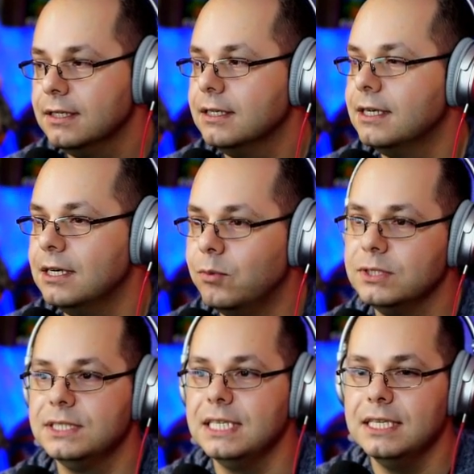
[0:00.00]
We'll
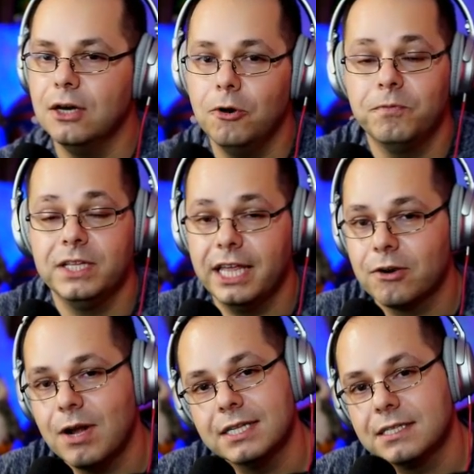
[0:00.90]
see, hopefully
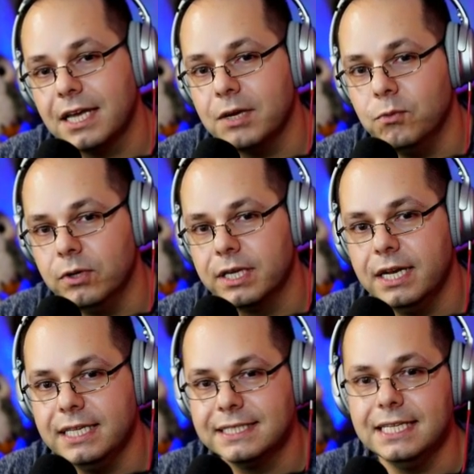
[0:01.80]
later on tonight, we'll get
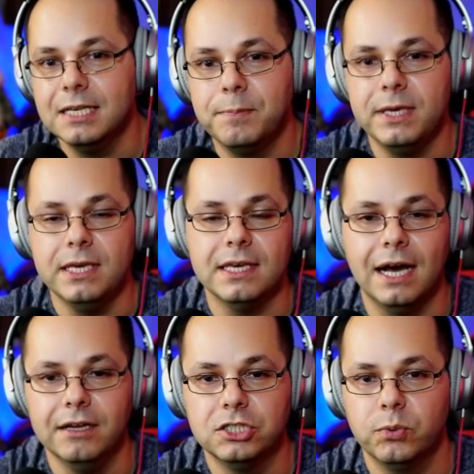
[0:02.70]
a sneak peek
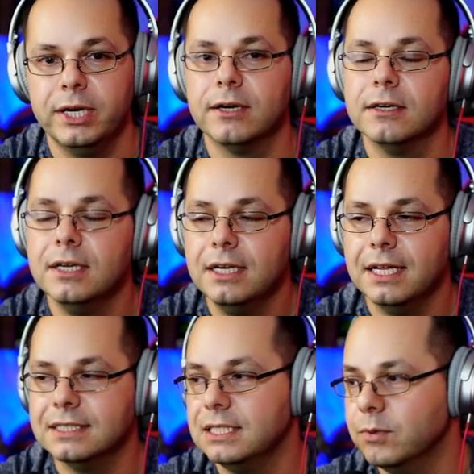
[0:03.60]
on Twitter
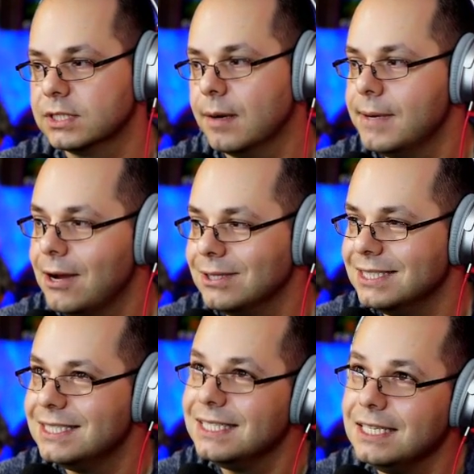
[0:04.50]
and see what's coming out and
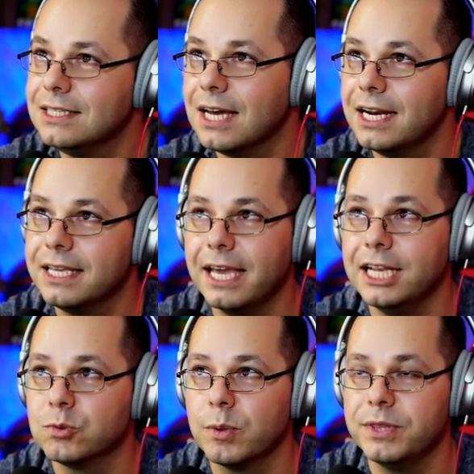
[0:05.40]
see, kind of gauge
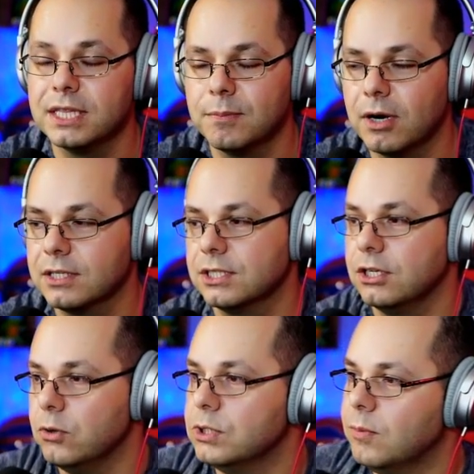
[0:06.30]
where we think the market's going to
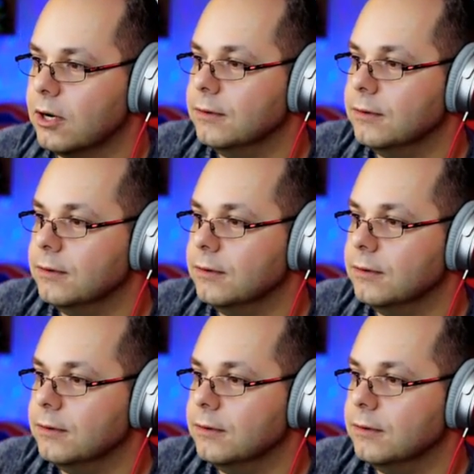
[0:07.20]
go tomorrow.